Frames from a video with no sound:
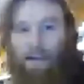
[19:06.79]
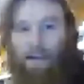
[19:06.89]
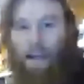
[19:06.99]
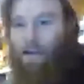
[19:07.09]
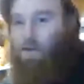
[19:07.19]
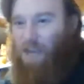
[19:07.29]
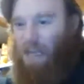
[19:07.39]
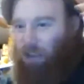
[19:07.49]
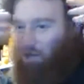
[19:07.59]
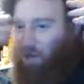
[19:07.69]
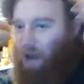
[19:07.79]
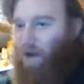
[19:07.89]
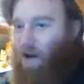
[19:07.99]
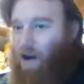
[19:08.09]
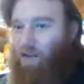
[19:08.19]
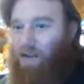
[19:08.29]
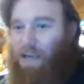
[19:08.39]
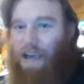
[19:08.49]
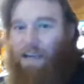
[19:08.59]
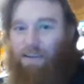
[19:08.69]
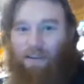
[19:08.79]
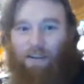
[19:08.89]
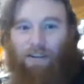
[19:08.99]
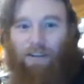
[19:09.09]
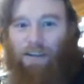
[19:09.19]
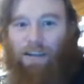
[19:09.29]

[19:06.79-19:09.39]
and you think you've got all the answers,